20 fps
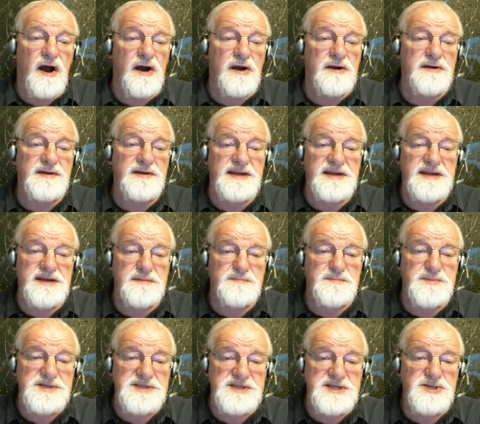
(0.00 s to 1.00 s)
are in a
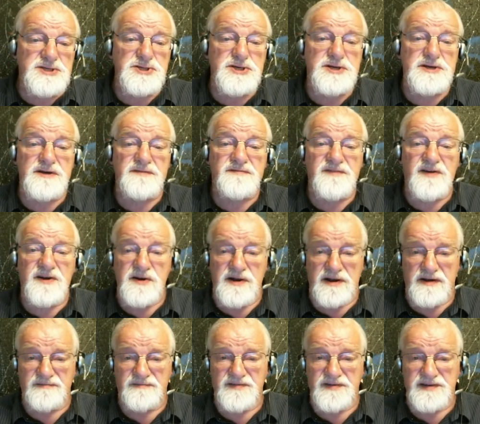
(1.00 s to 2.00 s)
position of
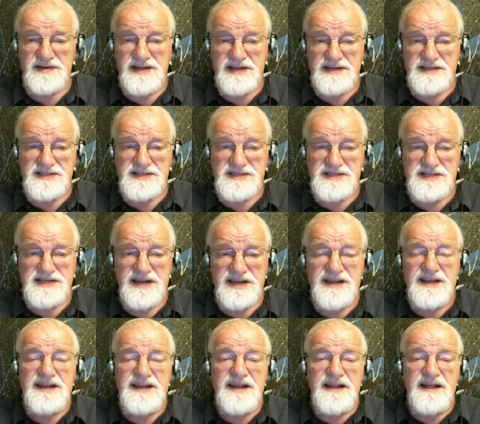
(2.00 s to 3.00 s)

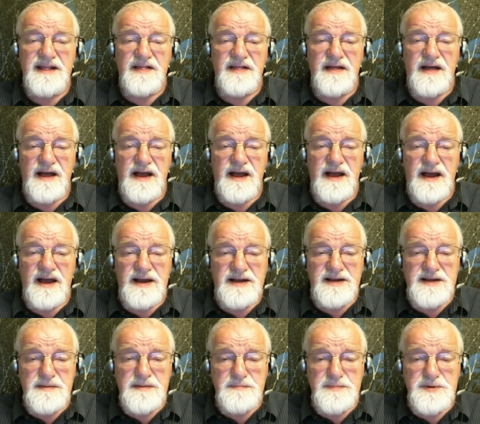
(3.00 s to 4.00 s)
confidence. A
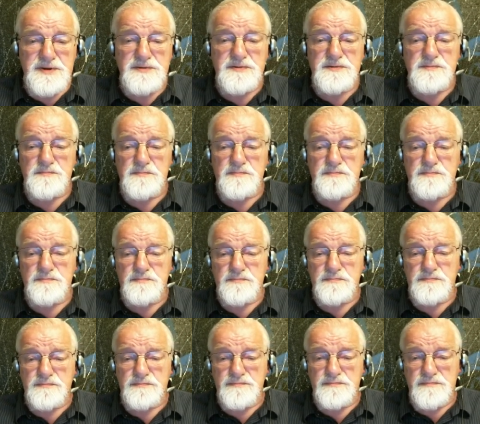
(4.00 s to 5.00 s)
computer
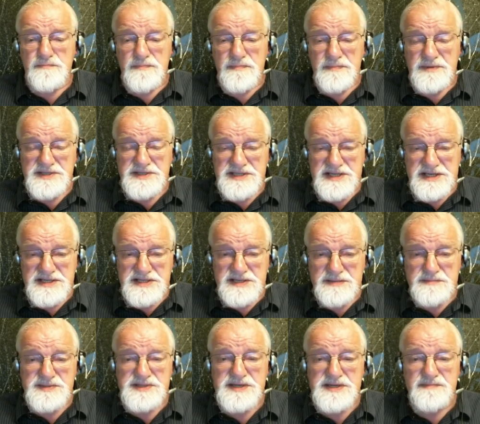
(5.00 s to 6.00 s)

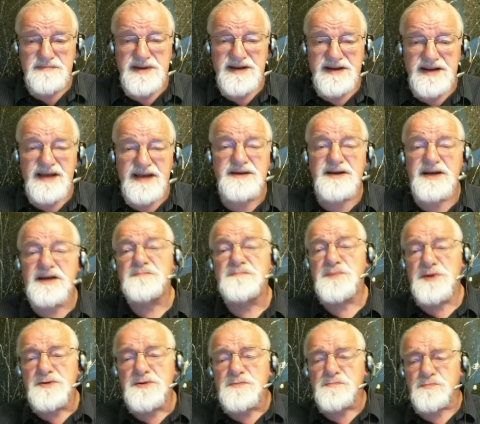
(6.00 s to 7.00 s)
systems admin, a
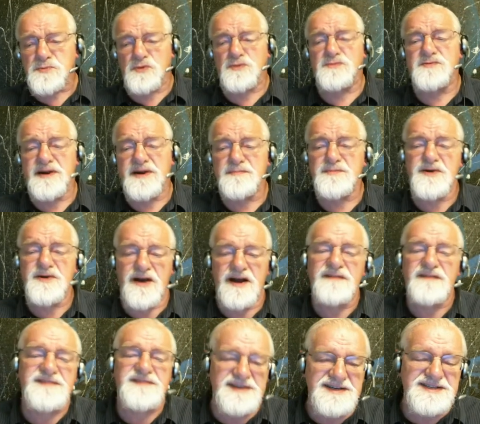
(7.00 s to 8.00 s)
computer programmer
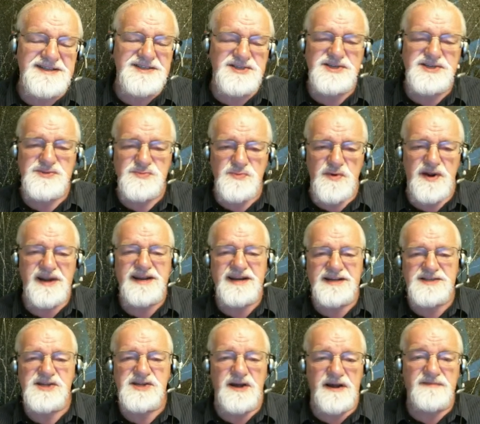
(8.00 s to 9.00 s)
often is just
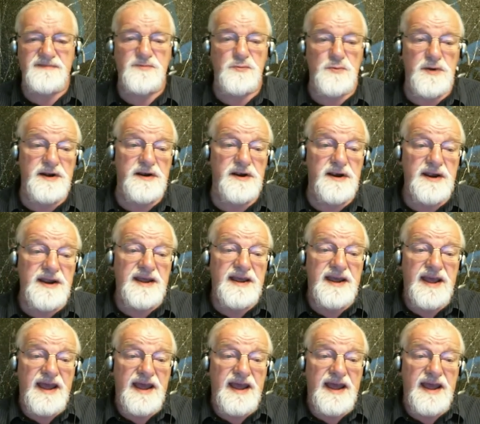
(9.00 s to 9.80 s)
writing software